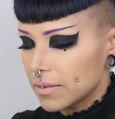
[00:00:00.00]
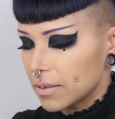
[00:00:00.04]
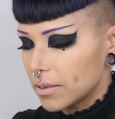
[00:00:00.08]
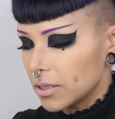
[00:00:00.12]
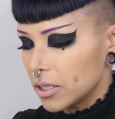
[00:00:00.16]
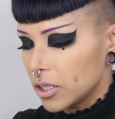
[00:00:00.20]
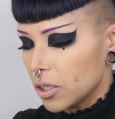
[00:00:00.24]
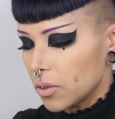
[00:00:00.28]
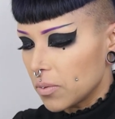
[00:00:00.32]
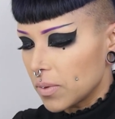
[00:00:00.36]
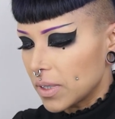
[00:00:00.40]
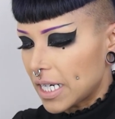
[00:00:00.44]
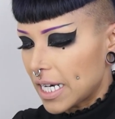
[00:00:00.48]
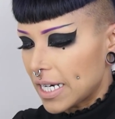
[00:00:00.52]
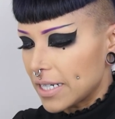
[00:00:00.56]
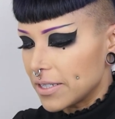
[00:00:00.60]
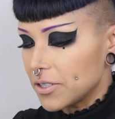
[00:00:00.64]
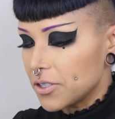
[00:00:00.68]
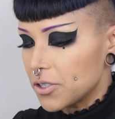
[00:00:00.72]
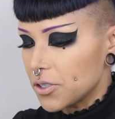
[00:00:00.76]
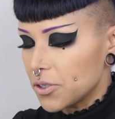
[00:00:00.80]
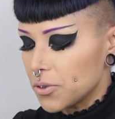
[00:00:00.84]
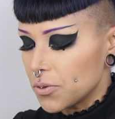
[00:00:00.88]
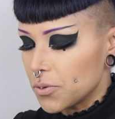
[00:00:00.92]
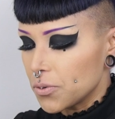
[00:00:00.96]
you know, when I
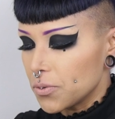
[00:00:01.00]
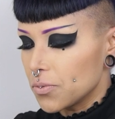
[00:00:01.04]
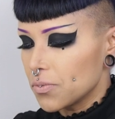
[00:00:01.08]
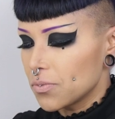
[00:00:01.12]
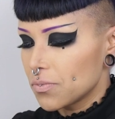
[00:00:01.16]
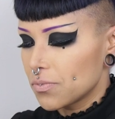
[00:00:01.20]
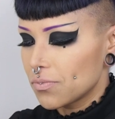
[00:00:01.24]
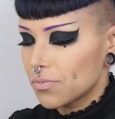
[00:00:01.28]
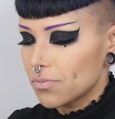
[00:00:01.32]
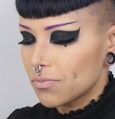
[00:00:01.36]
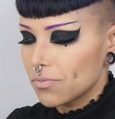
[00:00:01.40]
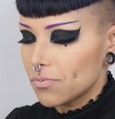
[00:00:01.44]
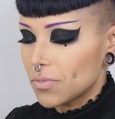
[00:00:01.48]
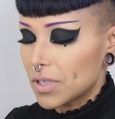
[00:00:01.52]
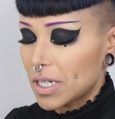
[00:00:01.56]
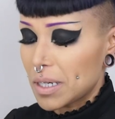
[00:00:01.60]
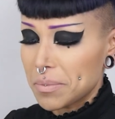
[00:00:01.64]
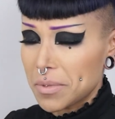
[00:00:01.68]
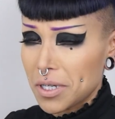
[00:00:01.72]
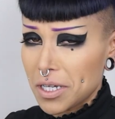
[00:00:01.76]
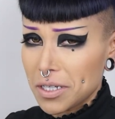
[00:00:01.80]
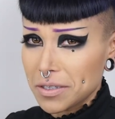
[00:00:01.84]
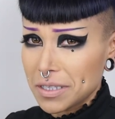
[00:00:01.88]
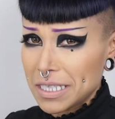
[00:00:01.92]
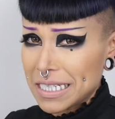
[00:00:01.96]
do, when I'm
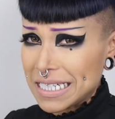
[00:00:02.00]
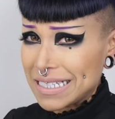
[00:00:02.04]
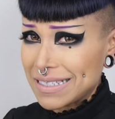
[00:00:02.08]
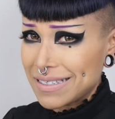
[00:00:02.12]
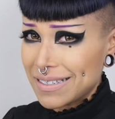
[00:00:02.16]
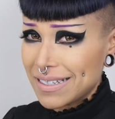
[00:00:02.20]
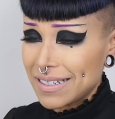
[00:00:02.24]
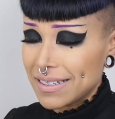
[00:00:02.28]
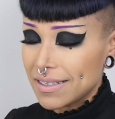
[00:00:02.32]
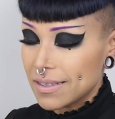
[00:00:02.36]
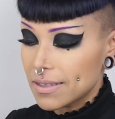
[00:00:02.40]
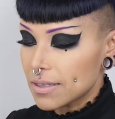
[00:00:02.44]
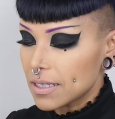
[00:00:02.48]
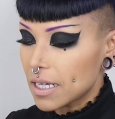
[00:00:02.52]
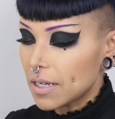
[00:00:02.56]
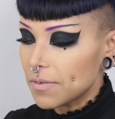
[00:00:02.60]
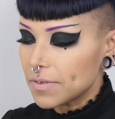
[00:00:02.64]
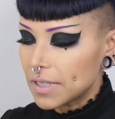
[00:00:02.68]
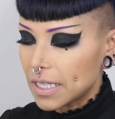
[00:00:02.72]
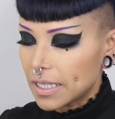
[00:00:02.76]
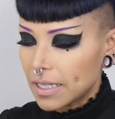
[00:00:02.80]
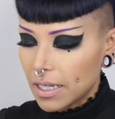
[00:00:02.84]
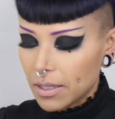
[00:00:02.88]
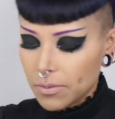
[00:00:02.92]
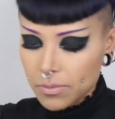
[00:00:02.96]
not lazy and stuff,
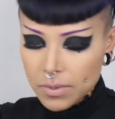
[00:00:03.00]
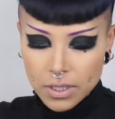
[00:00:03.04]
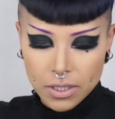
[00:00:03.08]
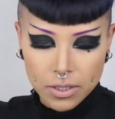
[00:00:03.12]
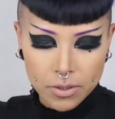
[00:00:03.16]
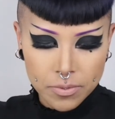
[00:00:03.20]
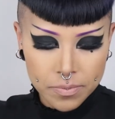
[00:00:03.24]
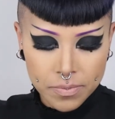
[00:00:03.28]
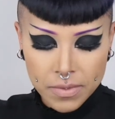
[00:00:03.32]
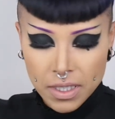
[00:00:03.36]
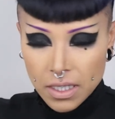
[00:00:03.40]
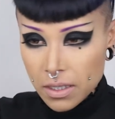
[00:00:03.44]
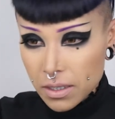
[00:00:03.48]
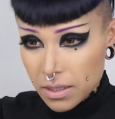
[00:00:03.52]
then I will.